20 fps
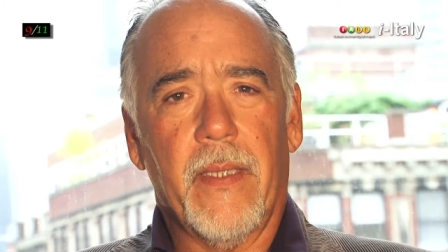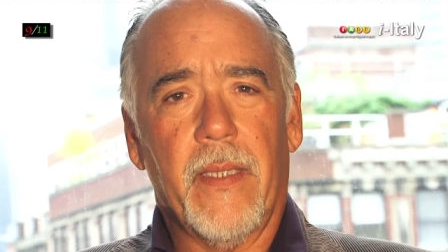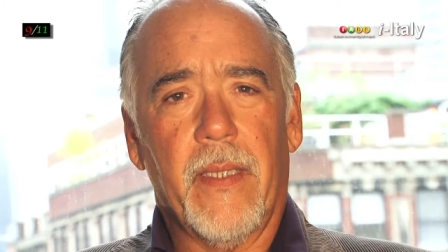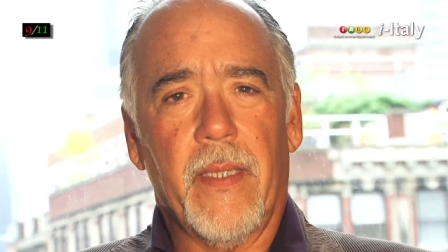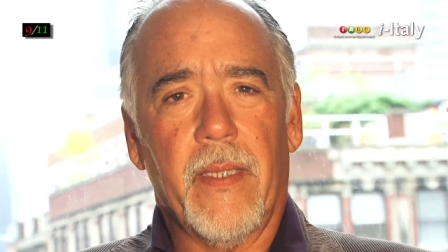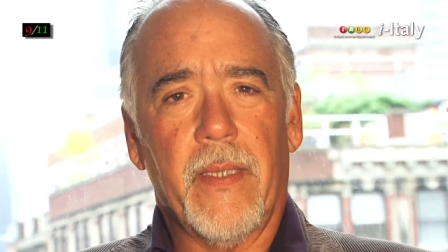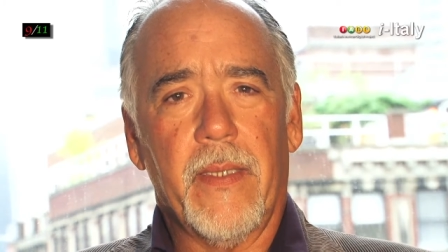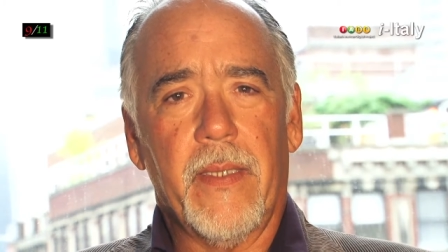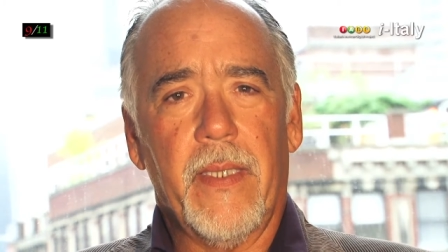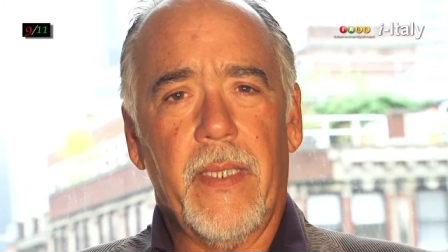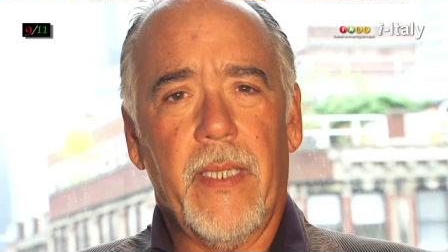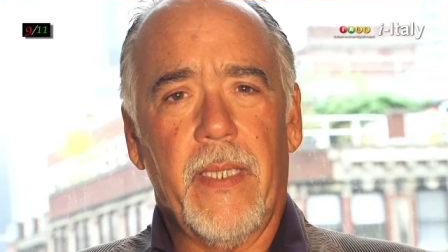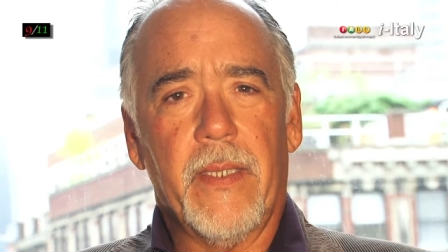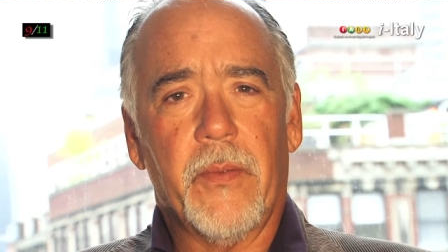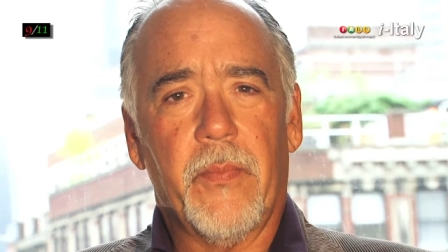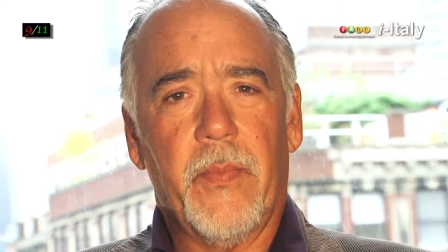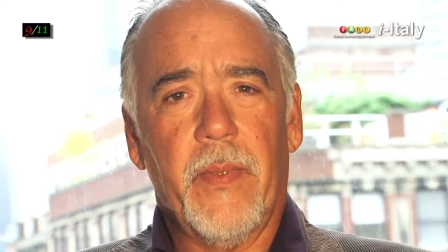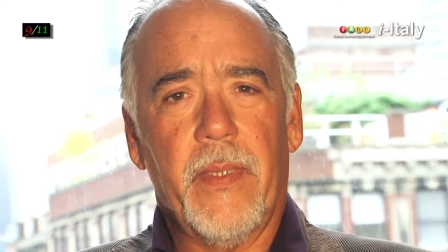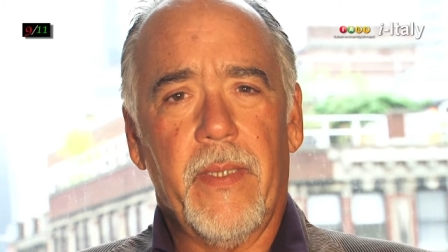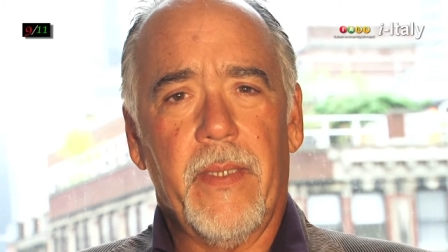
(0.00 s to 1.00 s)
it
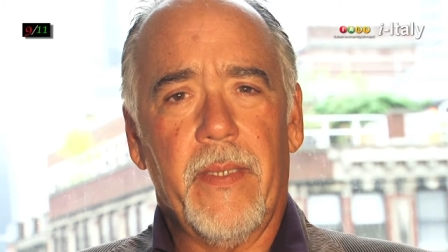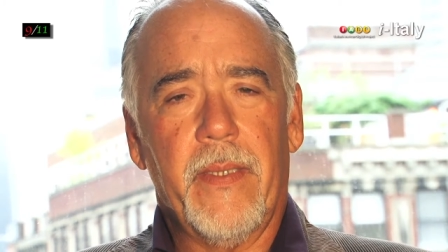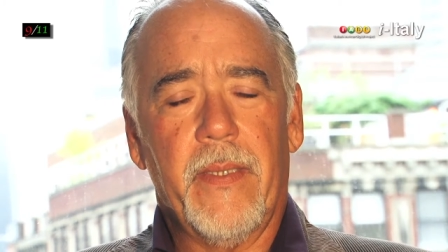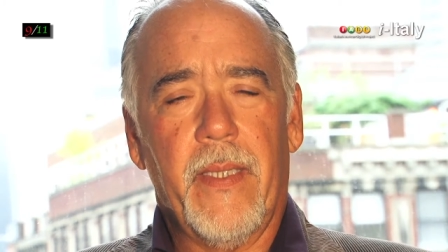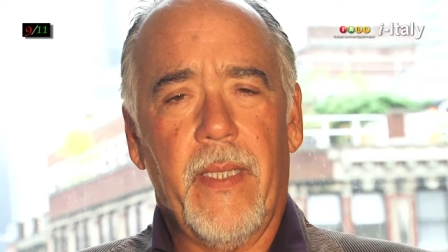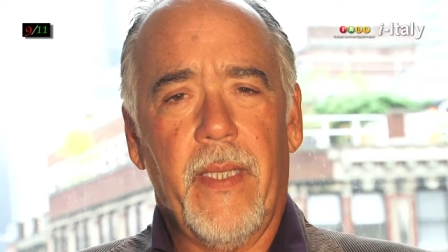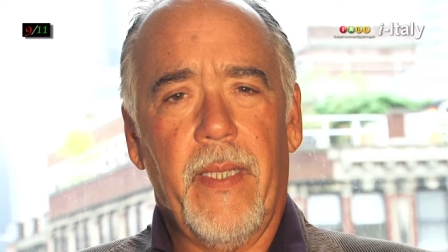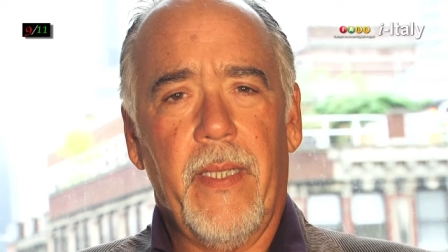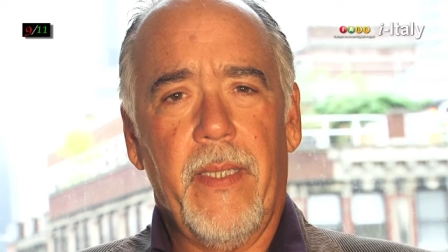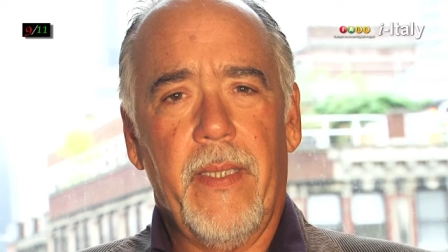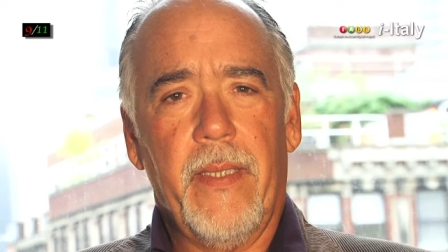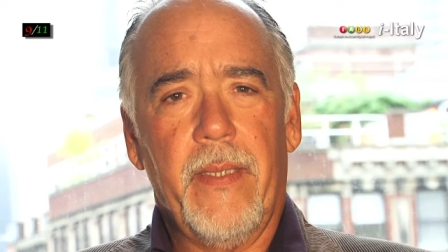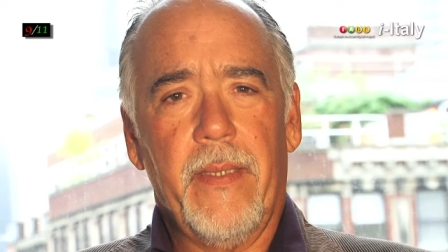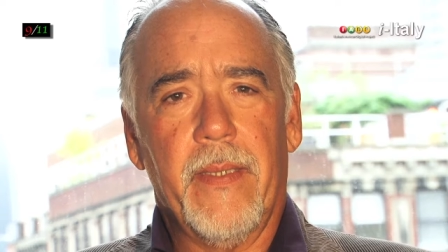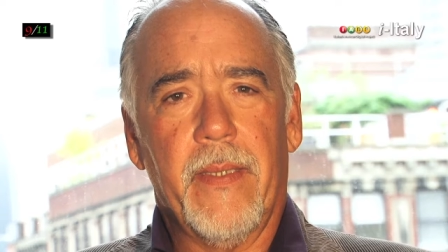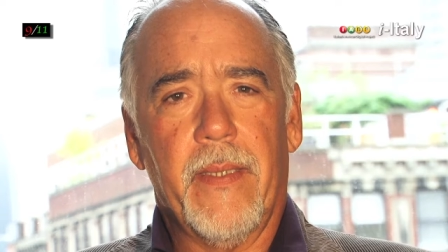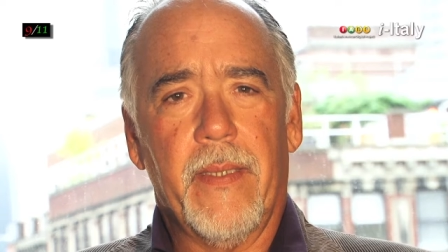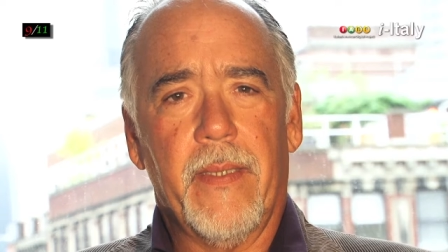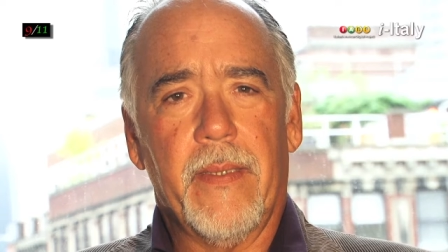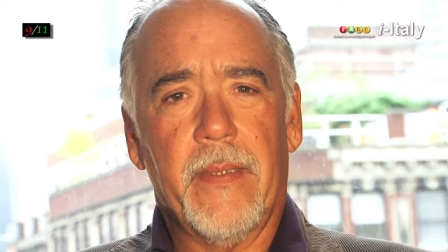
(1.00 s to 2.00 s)
has been
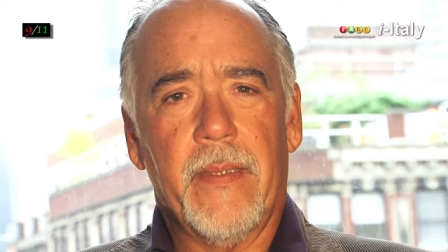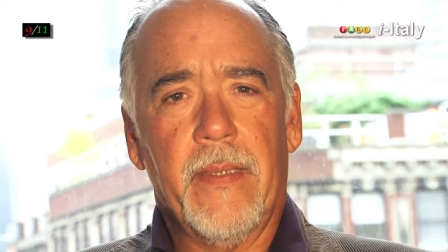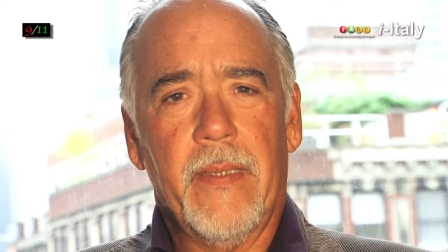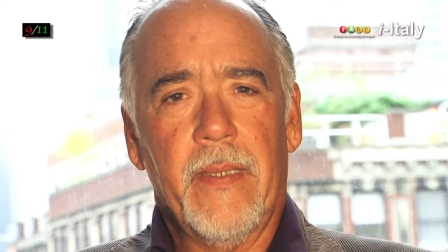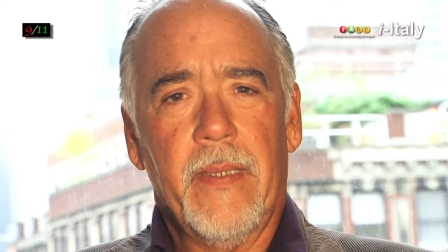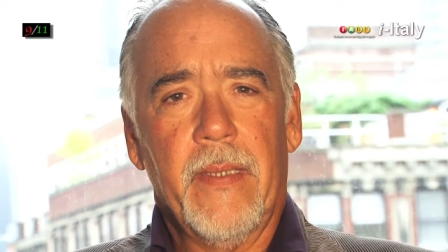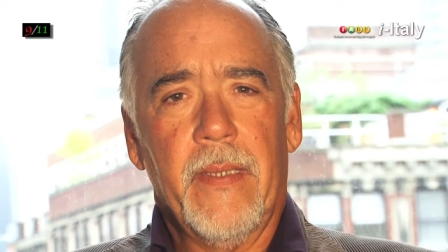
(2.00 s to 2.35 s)
a